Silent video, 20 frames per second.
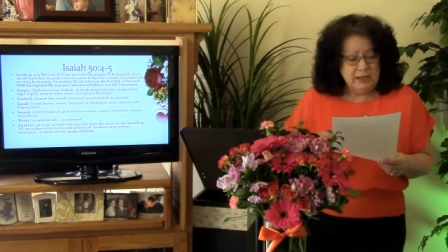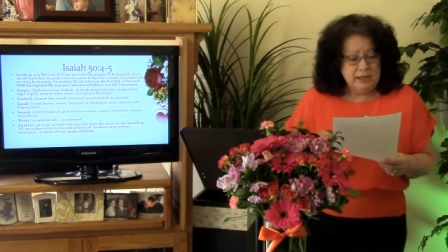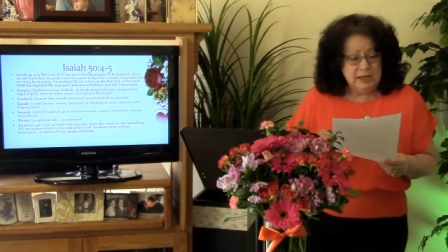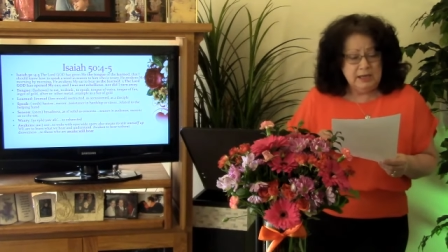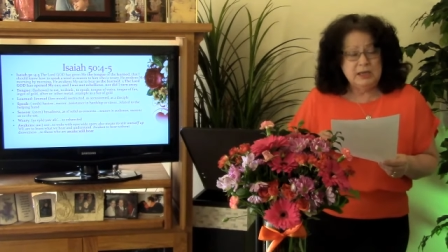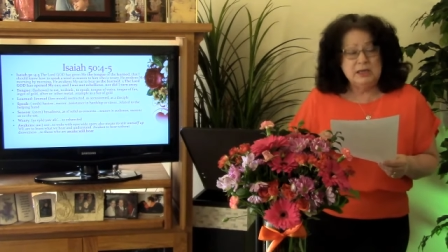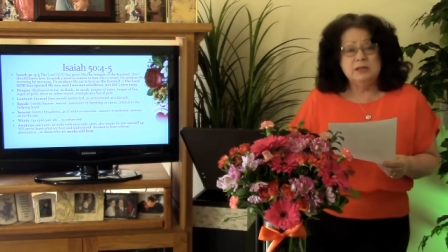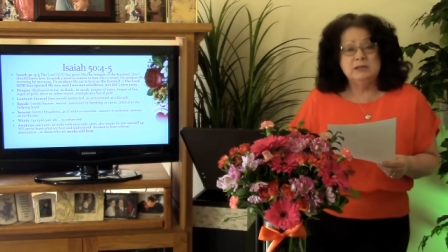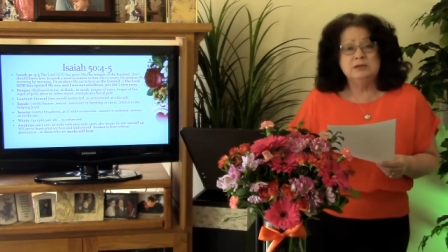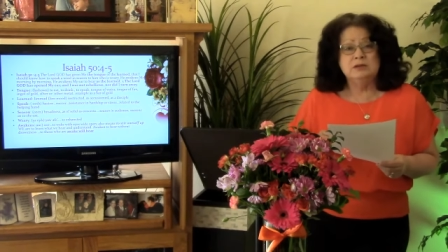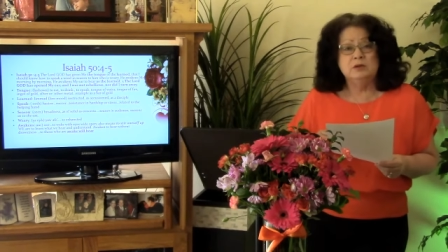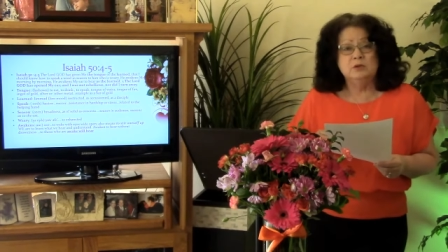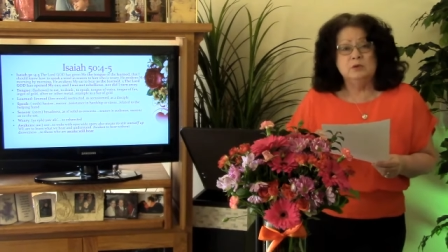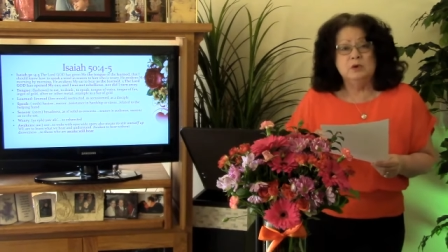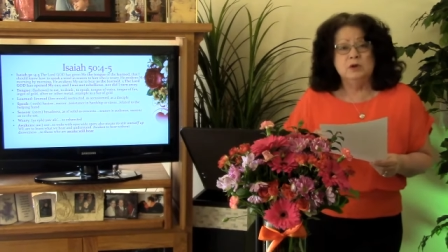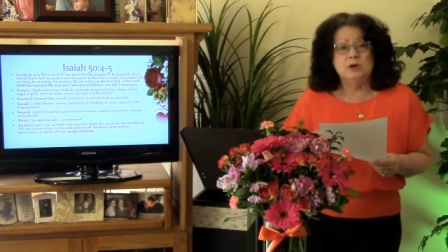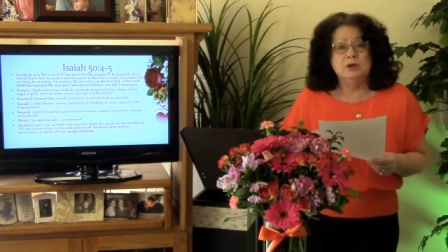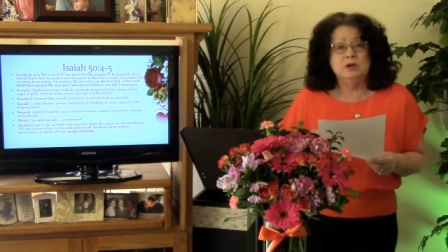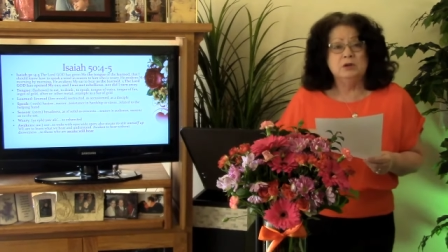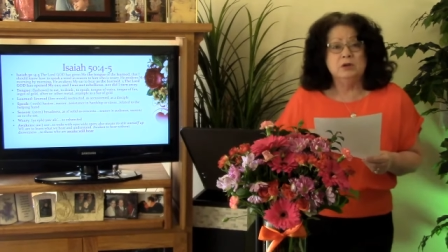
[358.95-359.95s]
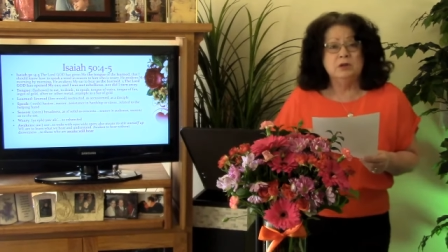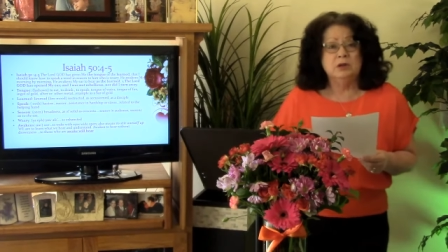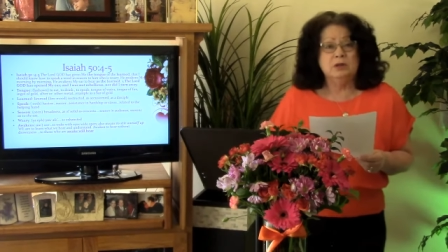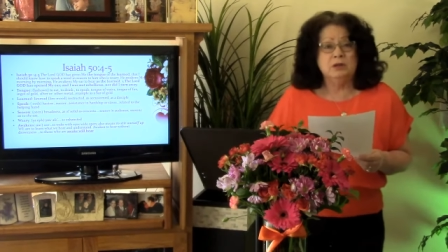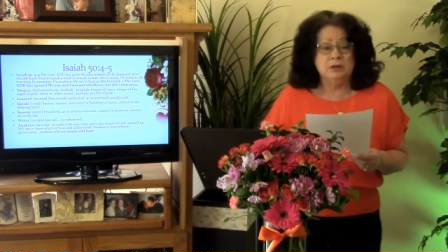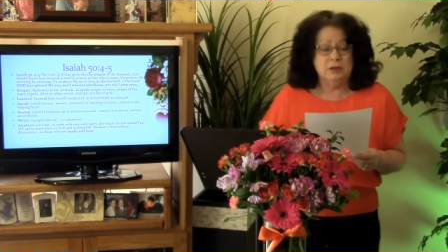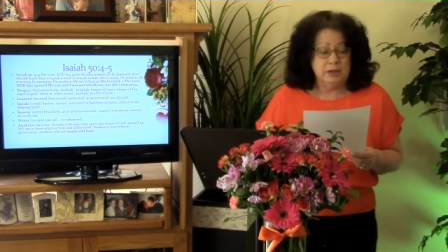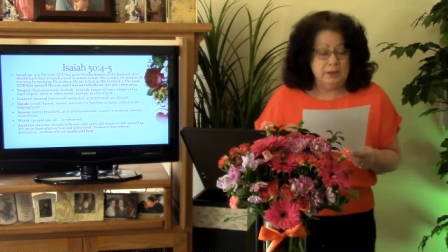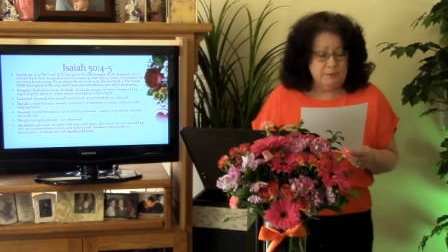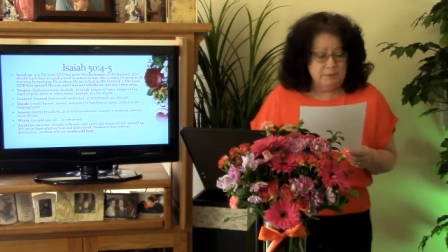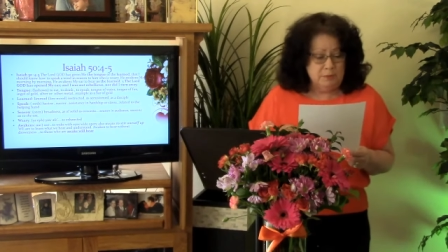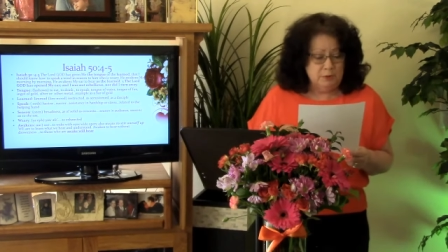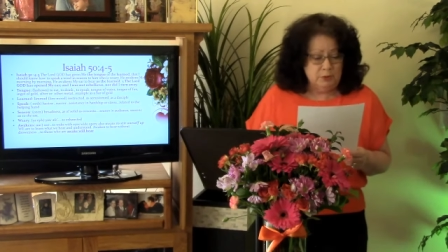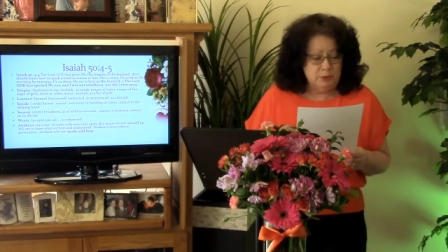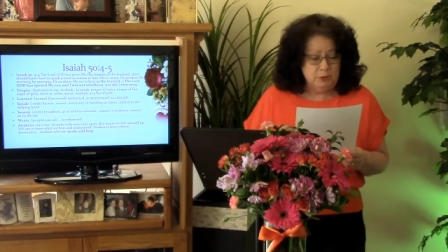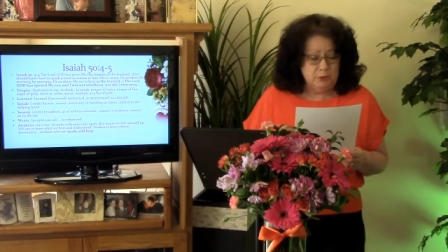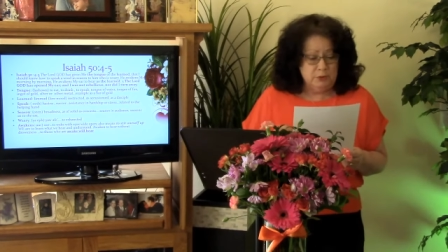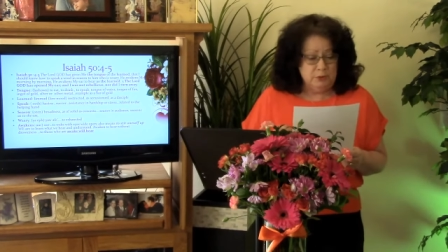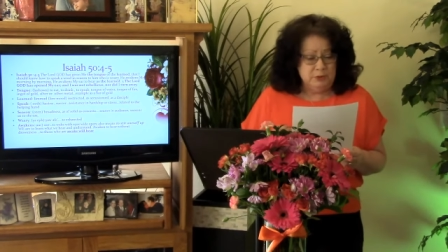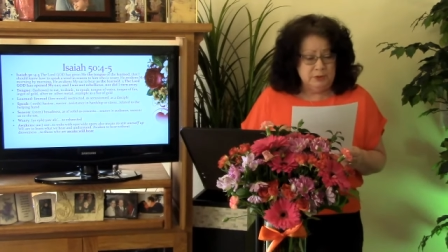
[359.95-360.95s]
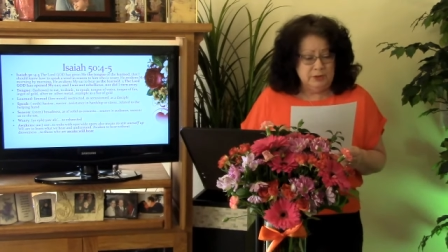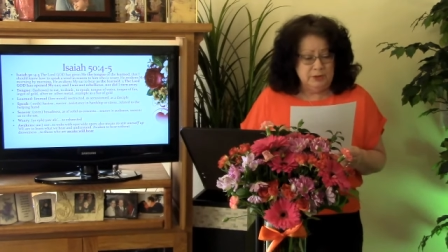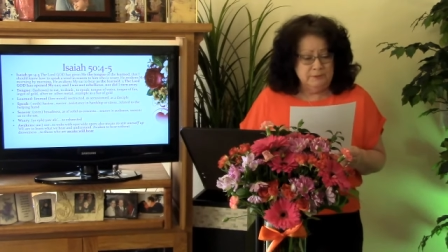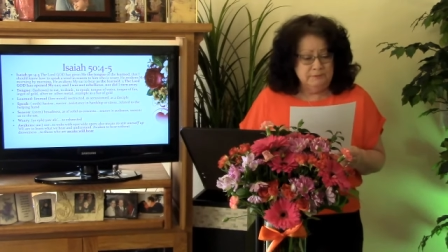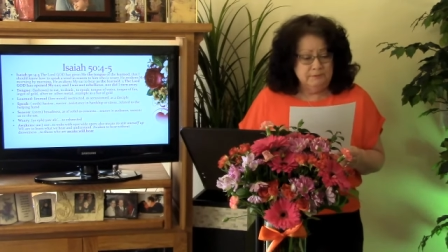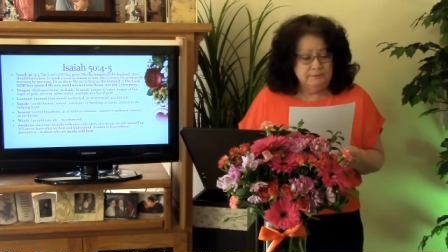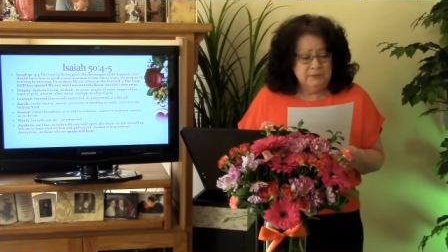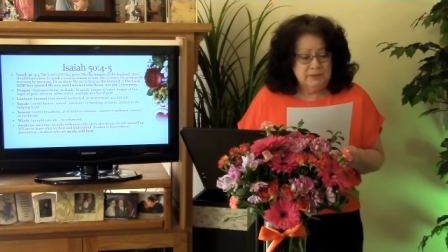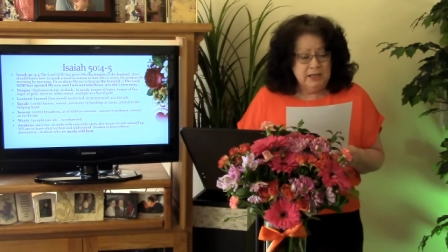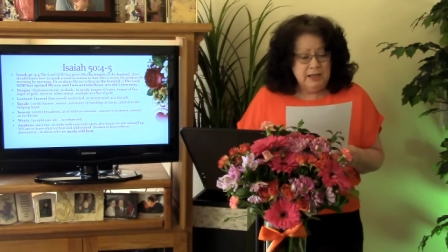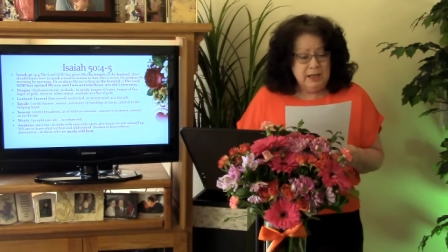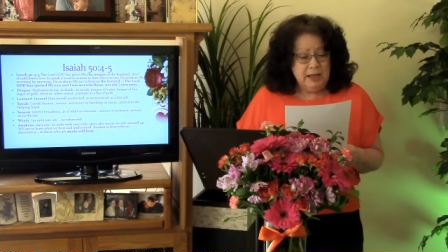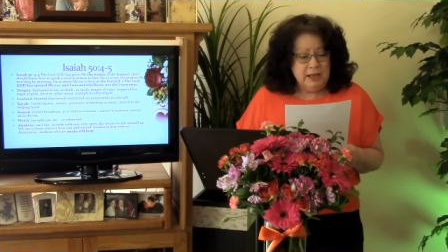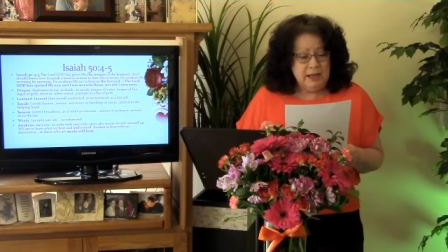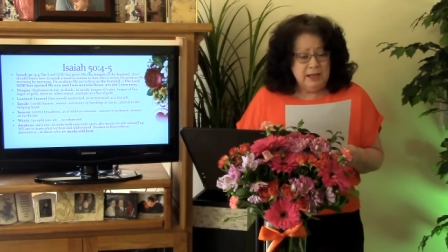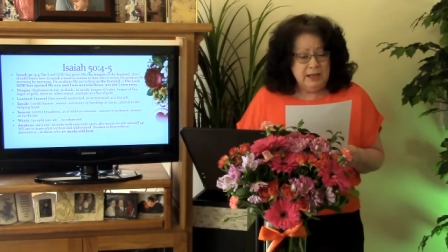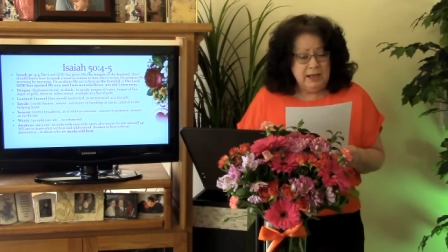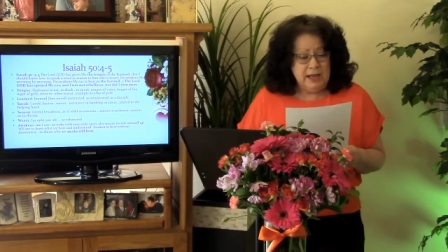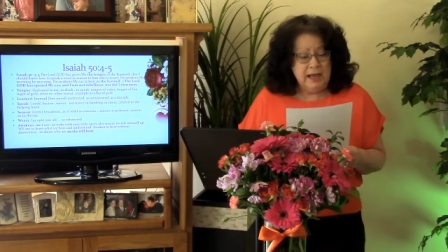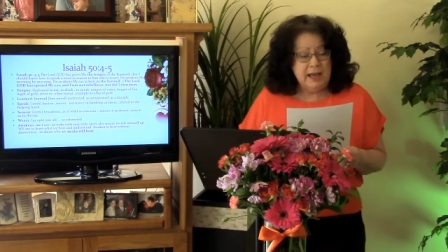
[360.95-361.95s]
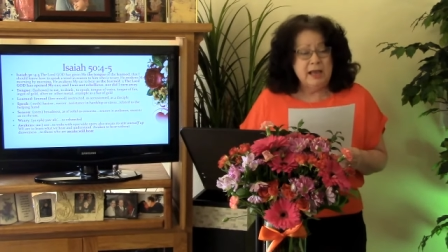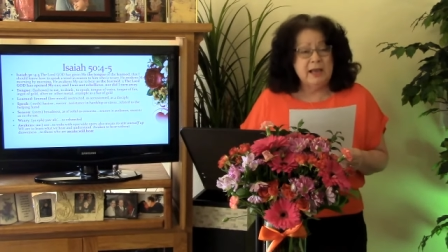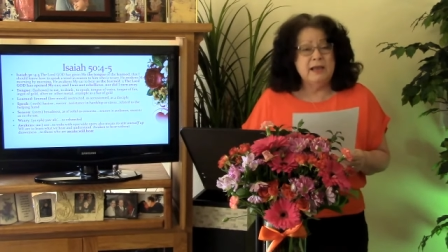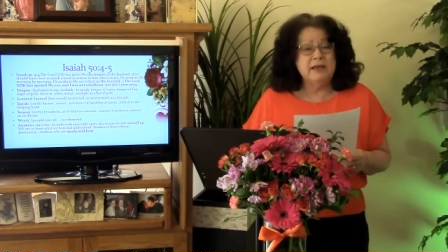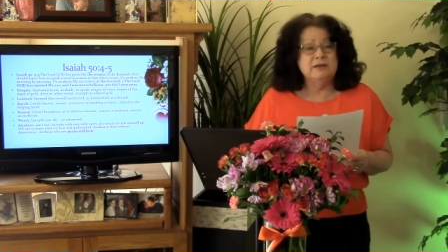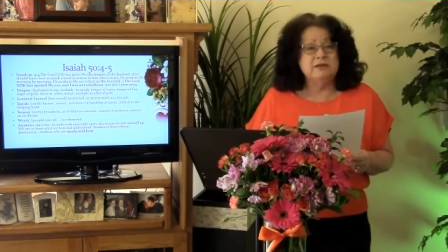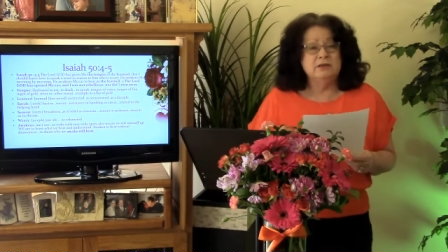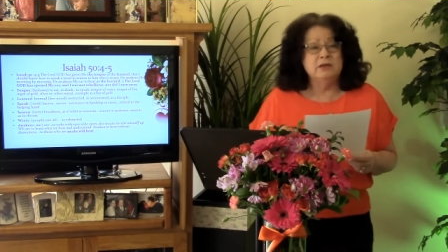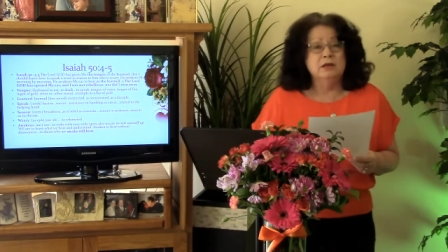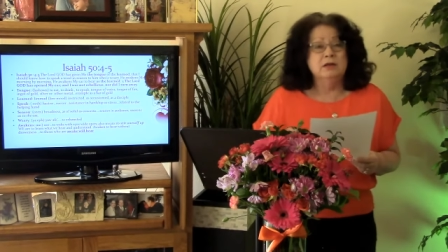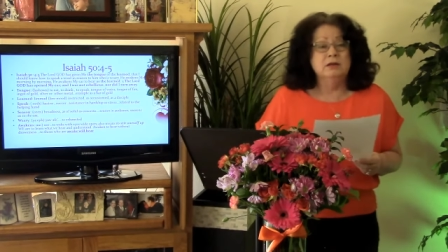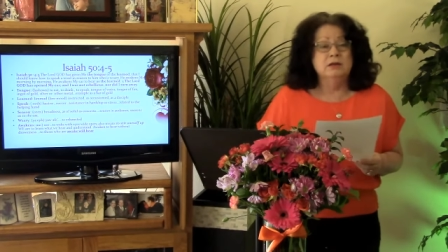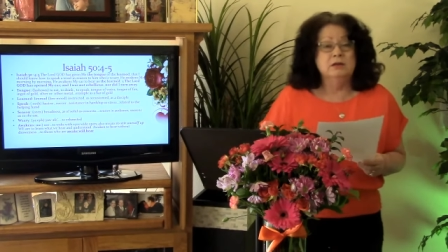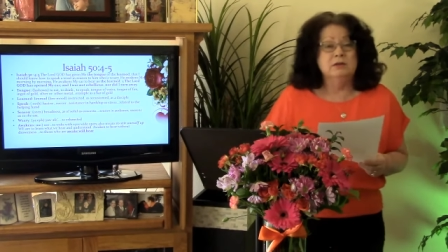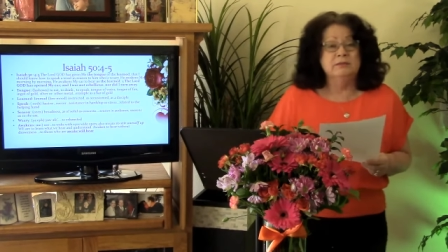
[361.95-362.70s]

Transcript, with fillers: is the word lemud. It has the